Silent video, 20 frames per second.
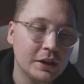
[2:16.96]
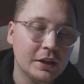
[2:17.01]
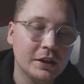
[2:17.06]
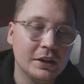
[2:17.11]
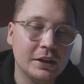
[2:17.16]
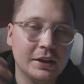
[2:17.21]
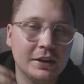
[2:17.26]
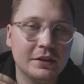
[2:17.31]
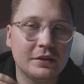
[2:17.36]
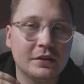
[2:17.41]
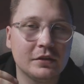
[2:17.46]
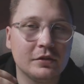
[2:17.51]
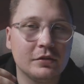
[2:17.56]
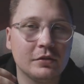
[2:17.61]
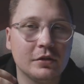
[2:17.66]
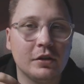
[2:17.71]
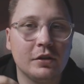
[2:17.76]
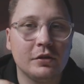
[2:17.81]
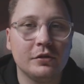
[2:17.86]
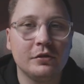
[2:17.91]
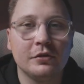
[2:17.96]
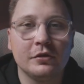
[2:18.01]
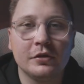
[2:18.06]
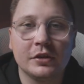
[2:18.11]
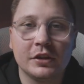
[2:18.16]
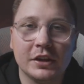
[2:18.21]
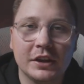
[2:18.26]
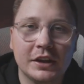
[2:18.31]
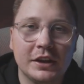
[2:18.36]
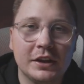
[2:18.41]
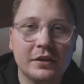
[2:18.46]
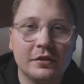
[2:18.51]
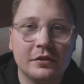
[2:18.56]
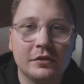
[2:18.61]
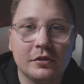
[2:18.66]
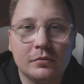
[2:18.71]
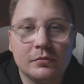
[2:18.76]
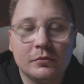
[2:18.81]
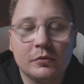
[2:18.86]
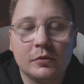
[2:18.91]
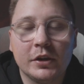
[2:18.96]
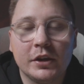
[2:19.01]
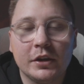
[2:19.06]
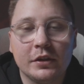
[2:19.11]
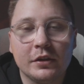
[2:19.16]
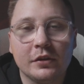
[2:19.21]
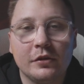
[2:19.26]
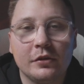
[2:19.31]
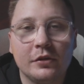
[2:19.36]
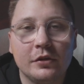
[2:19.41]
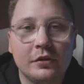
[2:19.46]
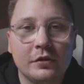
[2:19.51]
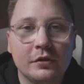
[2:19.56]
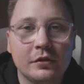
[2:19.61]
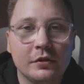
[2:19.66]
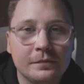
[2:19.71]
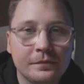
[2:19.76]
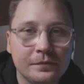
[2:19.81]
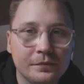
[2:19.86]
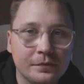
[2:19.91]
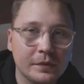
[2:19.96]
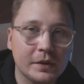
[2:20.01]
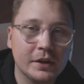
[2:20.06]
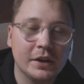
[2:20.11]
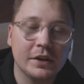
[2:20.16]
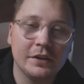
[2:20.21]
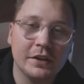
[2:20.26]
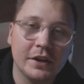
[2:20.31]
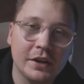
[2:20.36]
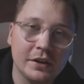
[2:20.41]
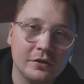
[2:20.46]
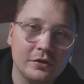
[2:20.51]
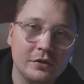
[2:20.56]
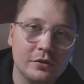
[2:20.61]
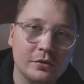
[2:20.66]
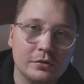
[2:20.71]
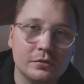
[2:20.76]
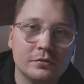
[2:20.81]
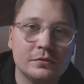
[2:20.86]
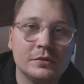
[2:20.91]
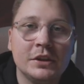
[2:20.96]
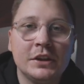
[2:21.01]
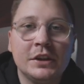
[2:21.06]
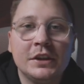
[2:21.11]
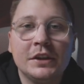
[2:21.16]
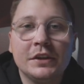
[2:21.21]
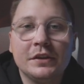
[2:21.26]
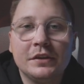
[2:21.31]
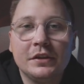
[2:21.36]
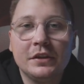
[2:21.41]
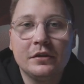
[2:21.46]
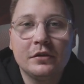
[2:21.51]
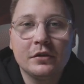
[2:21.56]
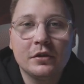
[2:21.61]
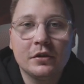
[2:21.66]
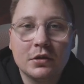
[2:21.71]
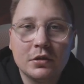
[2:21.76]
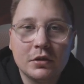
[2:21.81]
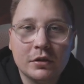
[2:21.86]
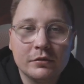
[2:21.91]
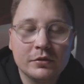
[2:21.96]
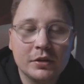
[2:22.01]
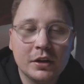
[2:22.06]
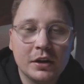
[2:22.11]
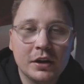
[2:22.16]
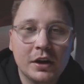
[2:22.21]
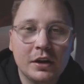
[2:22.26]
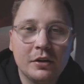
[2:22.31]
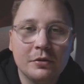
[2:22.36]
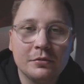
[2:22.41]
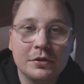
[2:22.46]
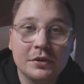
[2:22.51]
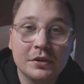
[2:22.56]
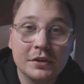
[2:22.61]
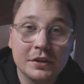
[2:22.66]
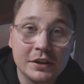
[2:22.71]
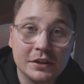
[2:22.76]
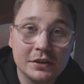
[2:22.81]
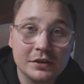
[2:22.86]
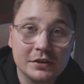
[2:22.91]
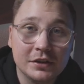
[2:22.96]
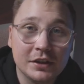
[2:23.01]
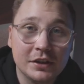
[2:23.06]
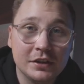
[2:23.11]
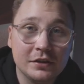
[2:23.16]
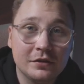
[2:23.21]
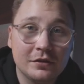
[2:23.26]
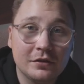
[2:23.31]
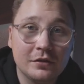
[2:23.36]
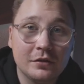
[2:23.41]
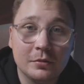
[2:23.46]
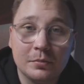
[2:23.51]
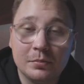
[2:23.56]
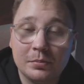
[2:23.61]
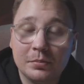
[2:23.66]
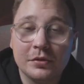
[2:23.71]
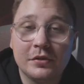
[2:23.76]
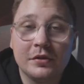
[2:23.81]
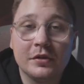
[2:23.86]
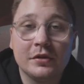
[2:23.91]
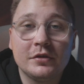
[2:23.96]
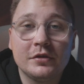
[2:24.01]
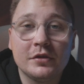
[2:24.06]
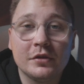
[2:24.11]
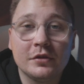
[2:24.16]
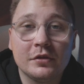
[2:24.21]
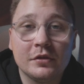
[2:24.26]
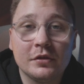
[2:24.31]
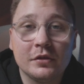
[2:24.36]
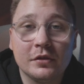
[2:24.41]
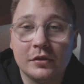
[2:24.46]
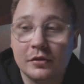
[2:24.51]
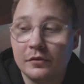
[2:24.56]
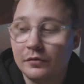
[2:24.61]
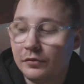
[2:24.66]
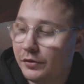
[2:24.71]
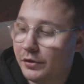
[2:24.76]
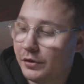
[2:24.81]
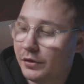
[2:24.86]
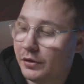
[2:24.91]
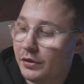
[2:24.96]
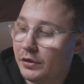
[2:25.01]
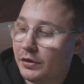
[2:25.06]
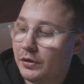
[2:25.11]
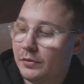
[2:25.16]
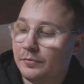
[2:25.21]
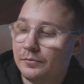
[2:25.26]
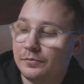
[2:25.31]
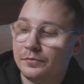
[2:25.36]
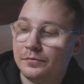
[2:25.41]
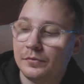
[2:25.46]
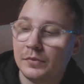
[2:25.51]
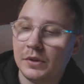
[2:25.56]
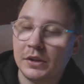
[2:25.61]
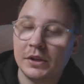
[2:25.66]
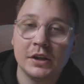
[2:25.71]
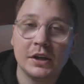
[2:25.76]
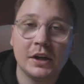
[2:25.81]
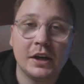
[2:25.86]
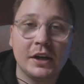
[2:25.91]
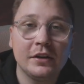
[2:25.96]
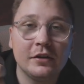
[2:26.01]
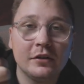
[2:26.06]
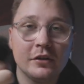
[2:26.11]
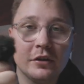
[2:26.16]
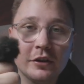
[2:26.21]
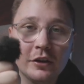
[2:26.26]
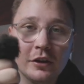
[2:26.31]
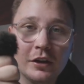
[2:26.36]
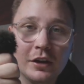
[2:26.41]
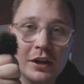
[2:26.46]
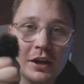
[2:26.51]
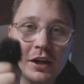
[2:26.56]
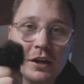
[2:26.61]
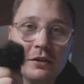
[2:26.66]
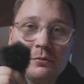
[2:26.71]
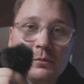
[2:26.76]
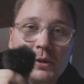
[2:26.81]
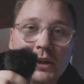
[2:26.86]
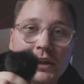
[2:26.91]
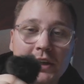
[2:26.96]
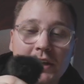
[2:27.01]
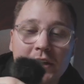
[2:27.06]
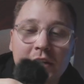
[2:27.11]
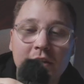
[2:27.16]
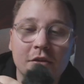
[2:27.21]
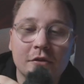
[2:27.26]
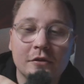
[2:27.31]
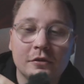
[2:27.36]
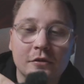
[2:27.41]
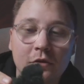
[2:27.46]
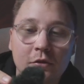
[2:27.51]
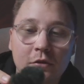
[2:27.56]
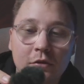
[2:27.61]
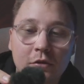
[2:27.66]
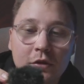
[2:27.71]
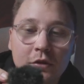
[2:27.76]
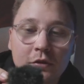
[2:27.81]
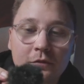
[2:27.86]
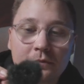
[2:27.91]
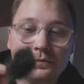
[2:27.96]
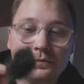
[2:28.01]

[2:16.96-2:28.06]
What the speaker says: listen to the audio you can hear some weird noise, and then you need to go out and change the position of either the lav mic or